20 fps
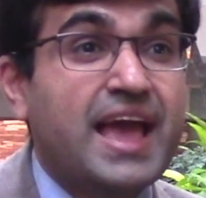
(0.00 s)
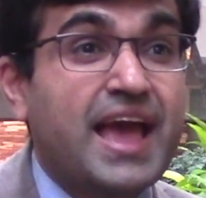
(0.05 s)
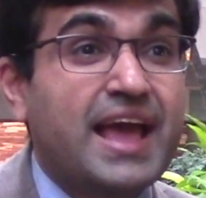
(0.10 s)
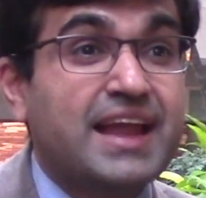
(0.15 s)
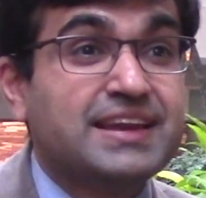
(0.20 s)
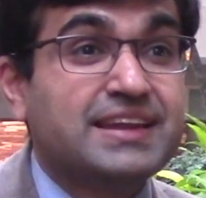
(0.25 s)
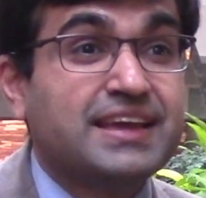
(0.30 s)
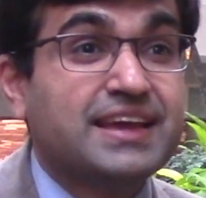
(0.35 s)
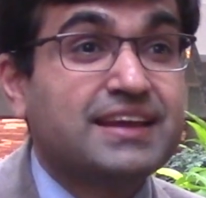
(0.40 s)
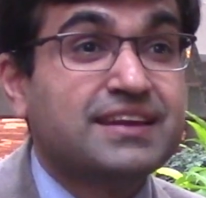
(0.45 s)

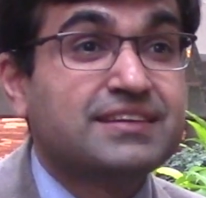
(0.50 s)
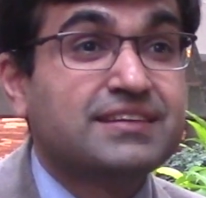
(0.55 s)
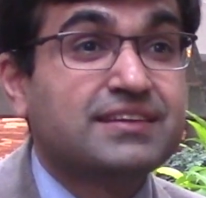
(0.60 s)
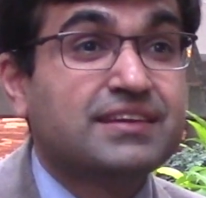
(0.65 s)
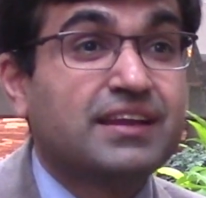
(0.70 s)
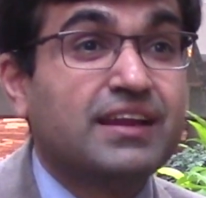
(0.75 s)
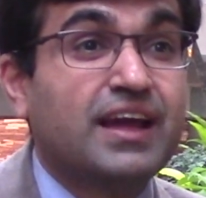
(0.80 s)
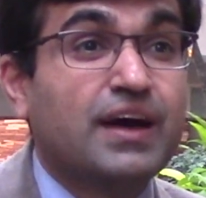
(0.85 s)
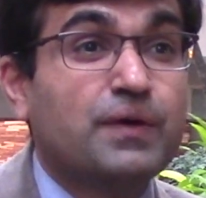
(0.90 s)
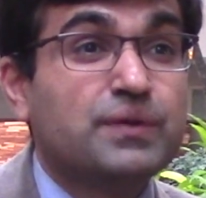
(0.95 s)
and can
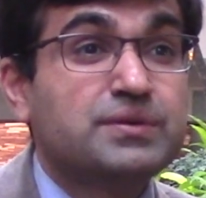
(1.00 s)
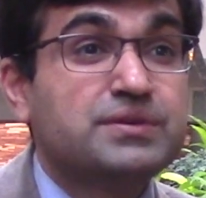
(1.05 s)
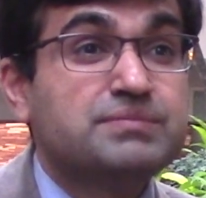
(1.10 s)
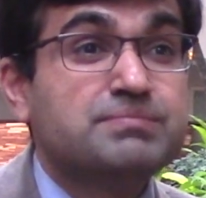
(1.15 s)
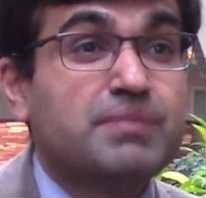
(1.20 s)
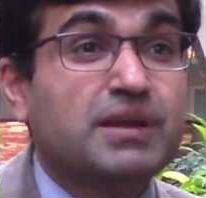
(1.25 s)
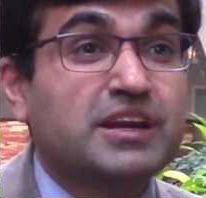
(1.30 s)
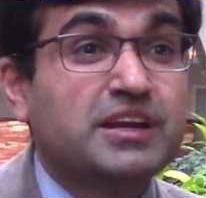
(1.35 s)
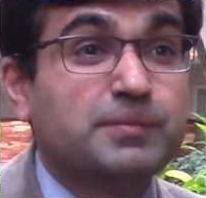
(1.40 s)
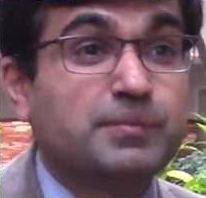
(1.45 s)
allow
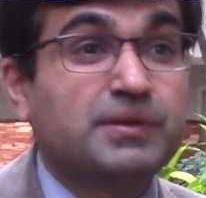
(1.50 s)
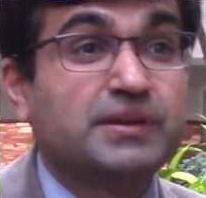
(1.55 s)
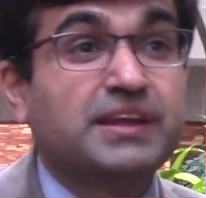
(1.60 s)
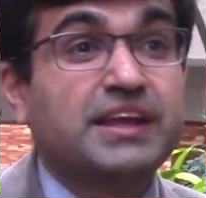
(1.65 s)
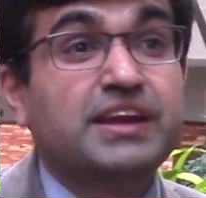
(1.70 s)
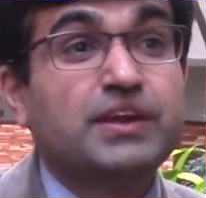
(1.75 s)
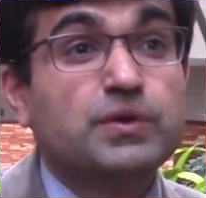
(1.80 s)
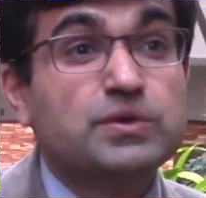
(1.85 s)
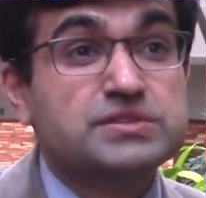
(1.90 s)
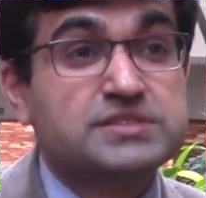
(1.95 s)
multiple
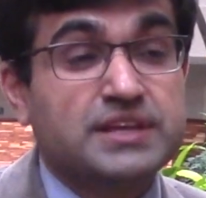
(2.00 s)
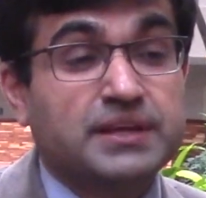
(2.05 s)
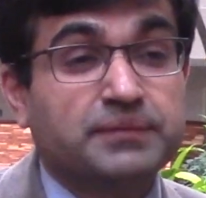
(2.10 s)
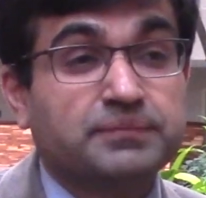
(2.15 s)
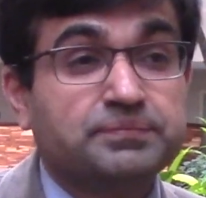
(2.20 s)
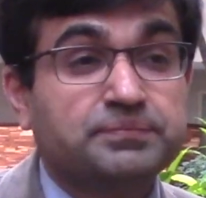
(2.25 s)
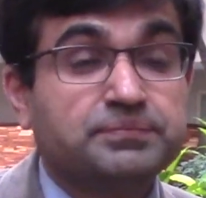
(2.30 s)
day dosing.